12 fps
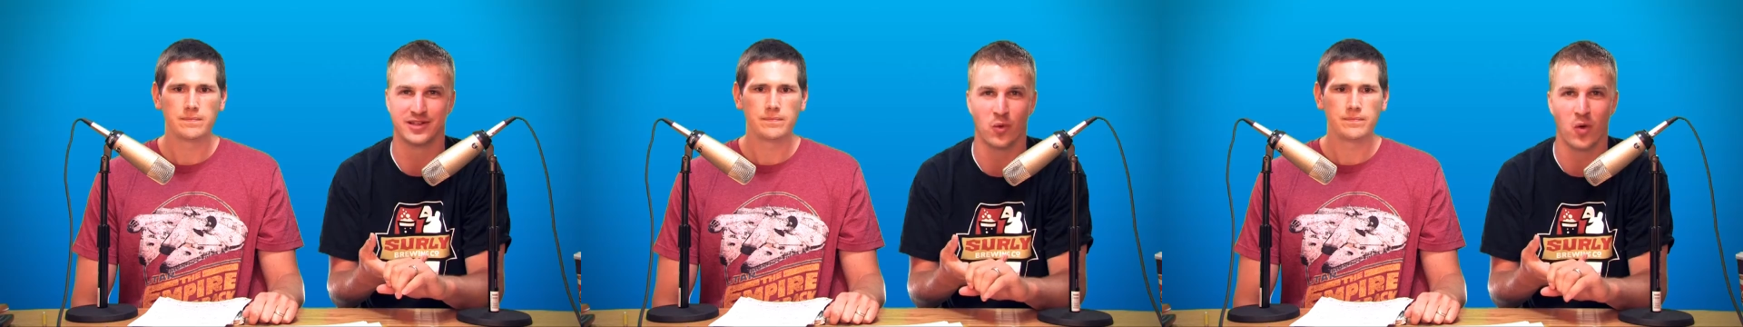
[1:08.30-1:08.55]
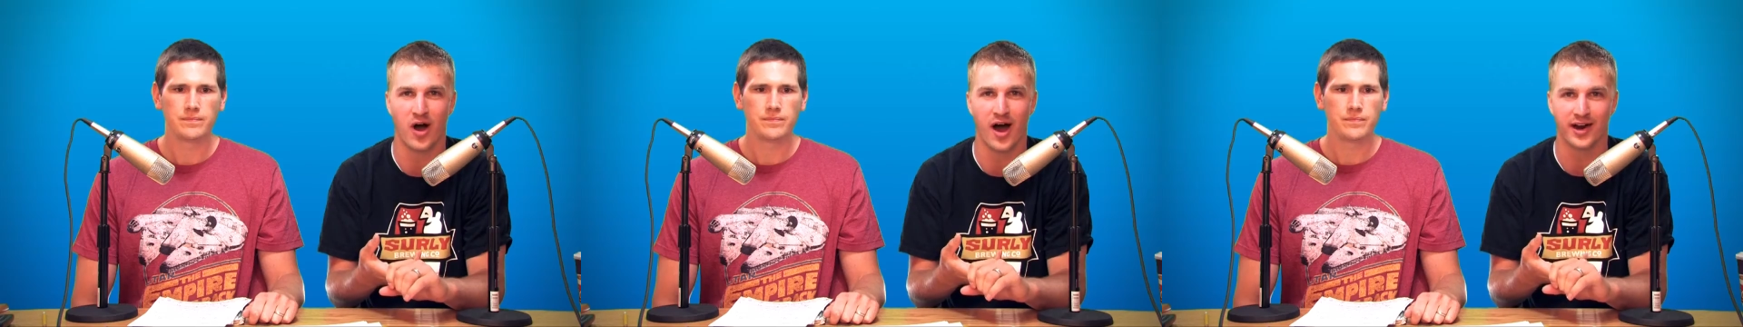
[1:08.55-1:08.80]
Speaker 1: in the
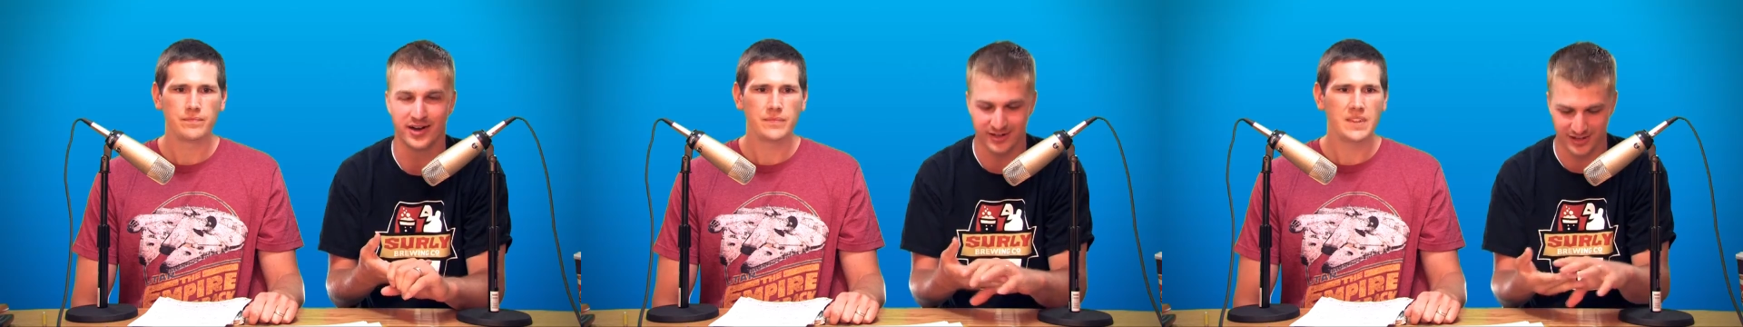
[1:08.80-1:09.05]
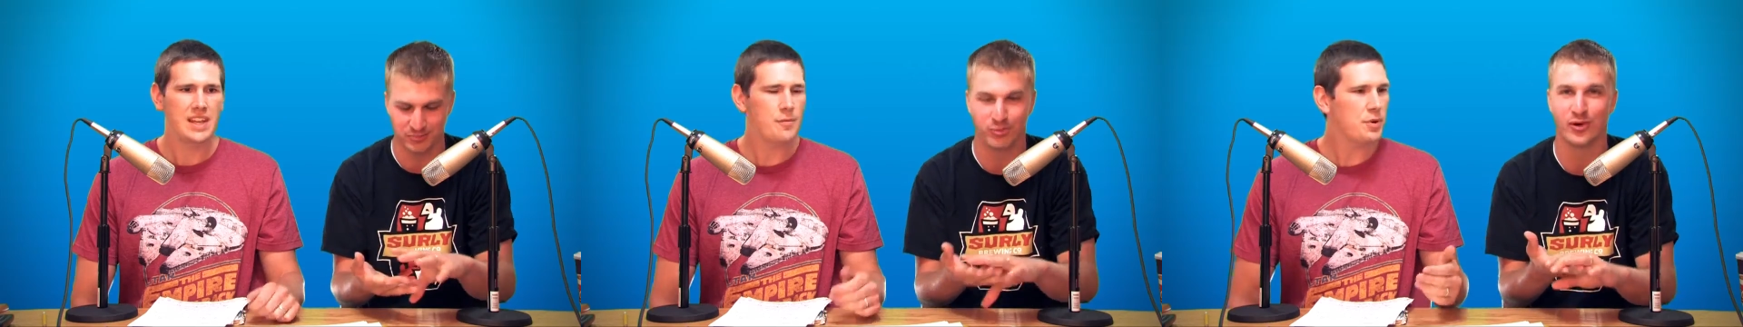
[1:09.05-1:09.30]
Water,
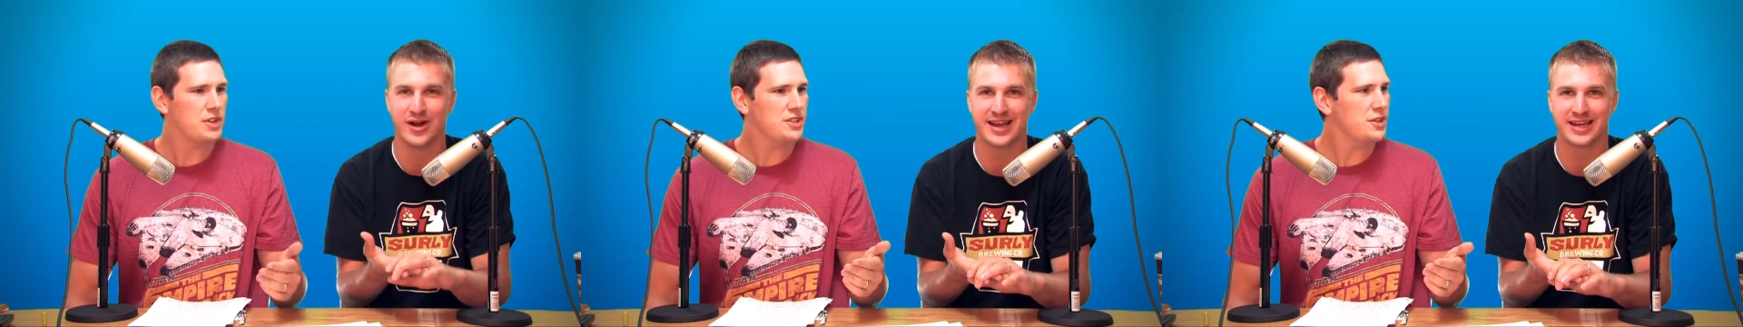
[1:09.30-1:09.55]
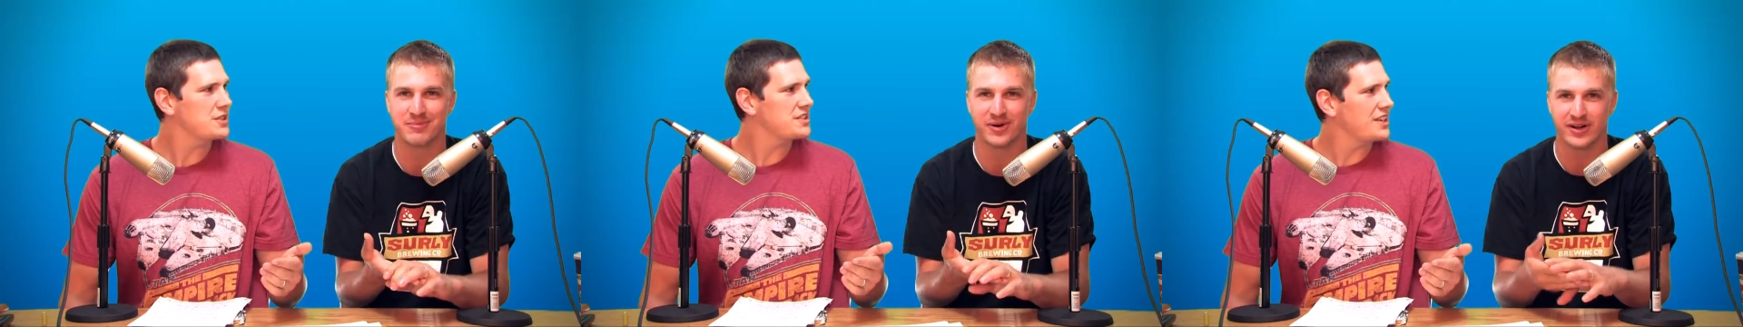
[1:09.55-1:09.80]

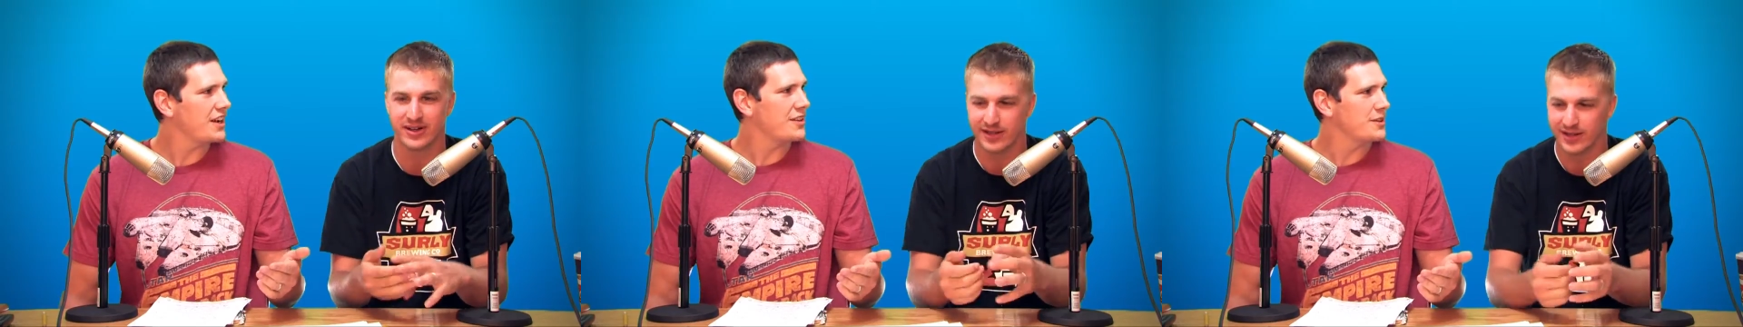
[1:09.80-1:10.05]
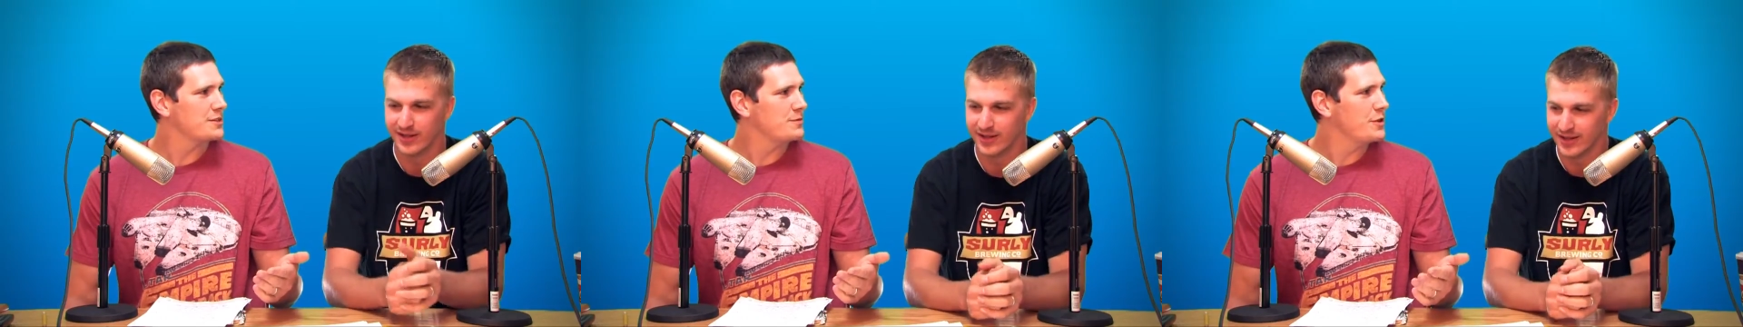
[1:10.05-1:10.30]
Unbreakable. All
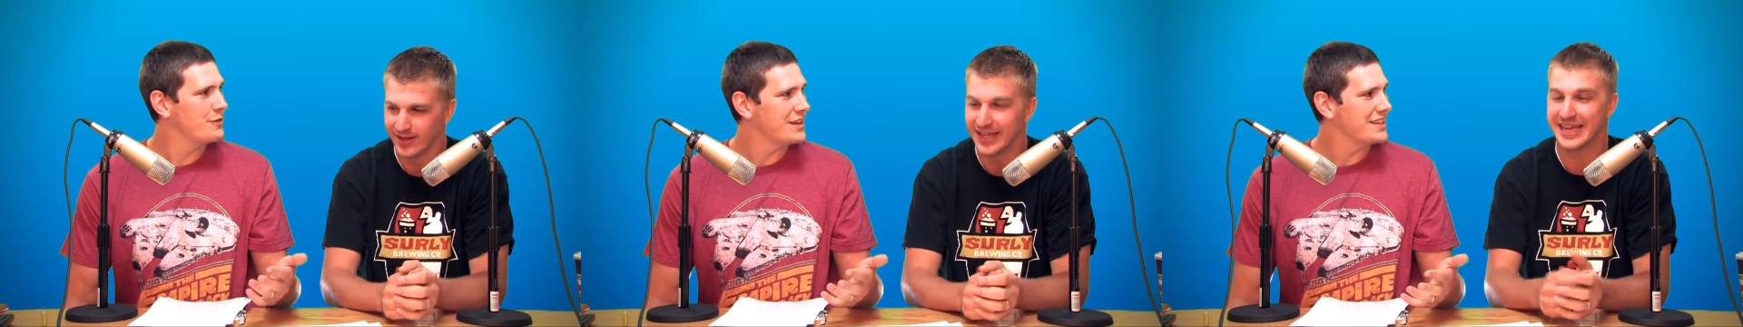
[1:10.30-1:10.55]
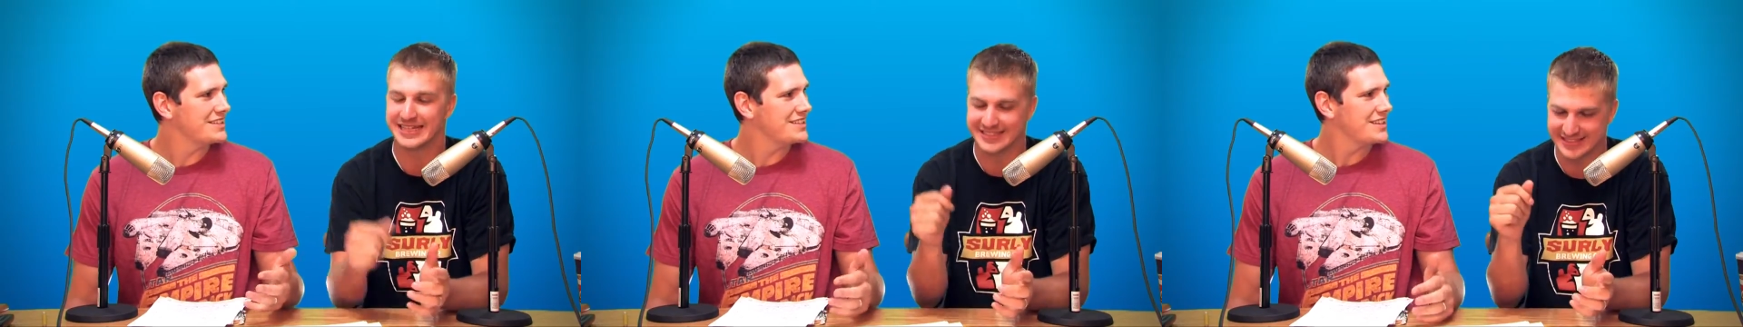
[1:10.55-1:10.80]
those movies.
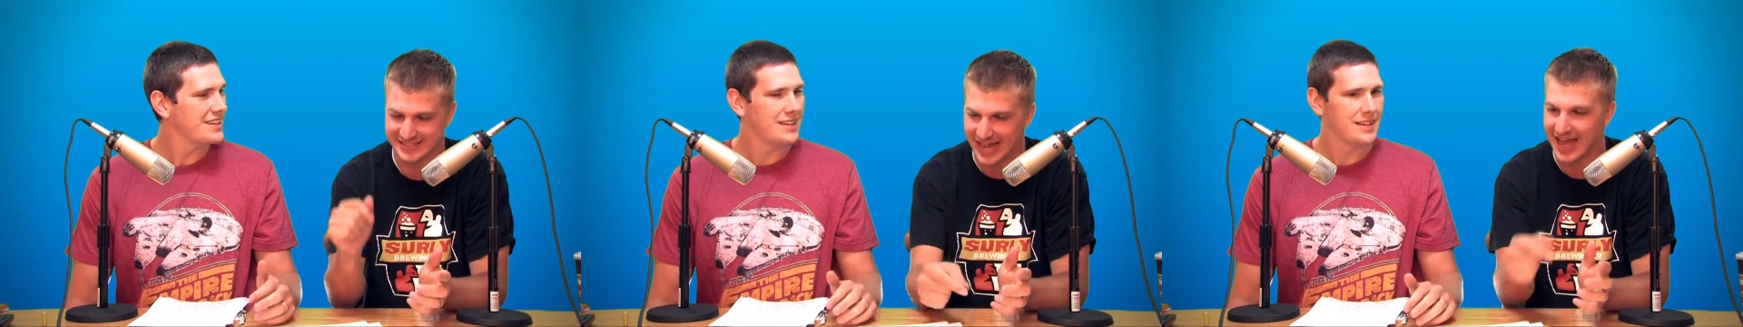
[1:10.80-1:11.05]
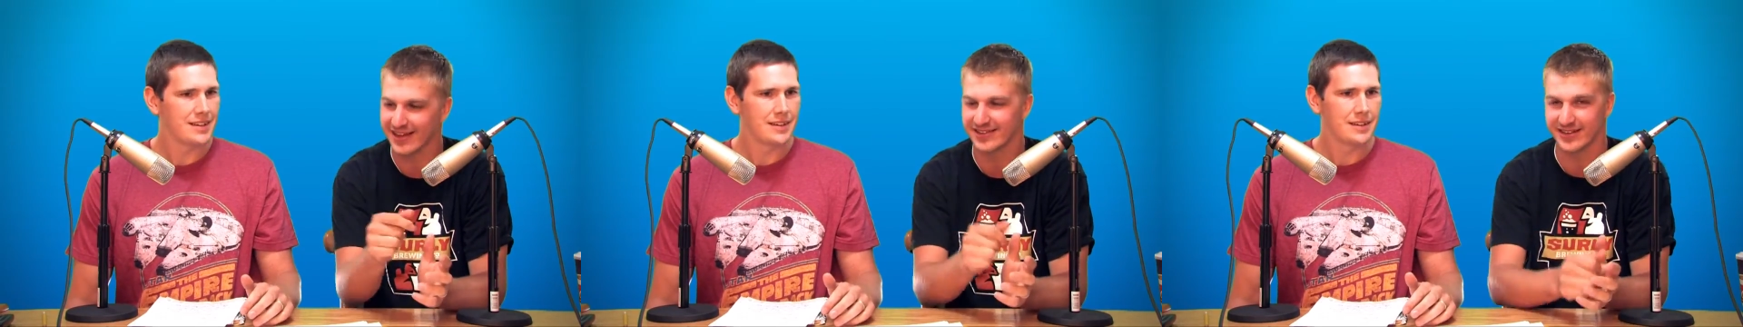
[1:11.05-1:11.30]

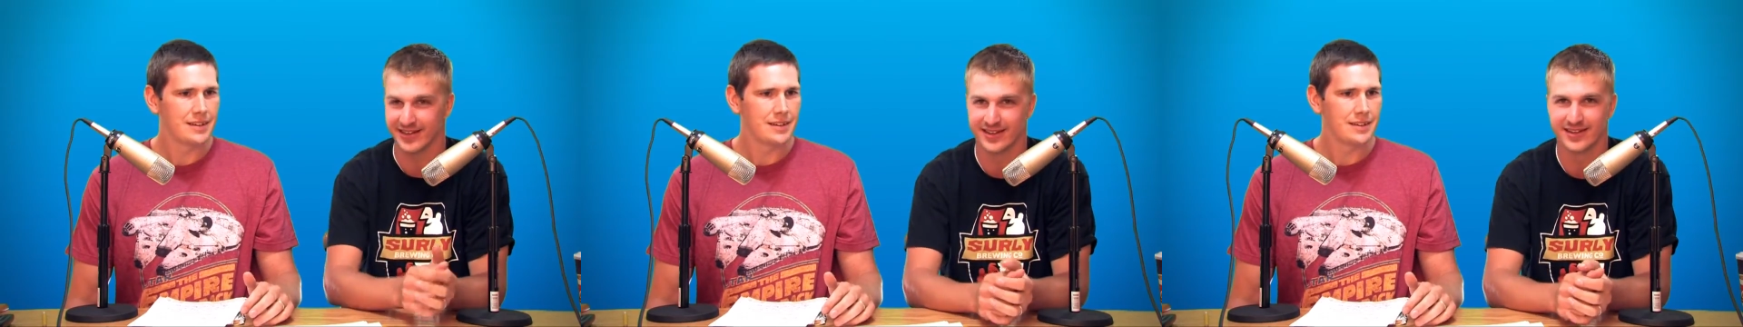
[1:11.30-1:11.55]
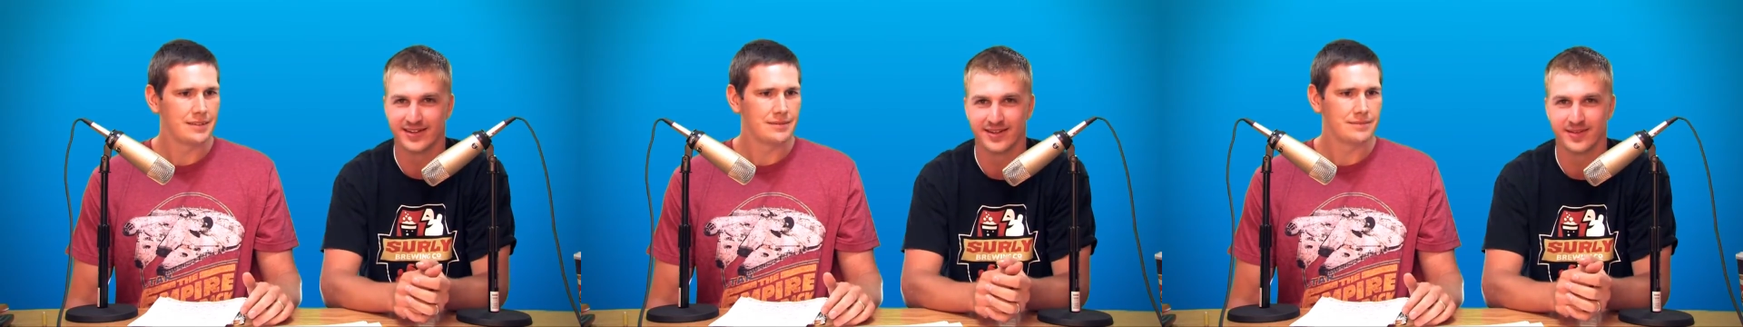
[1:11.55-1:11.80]
Exactly.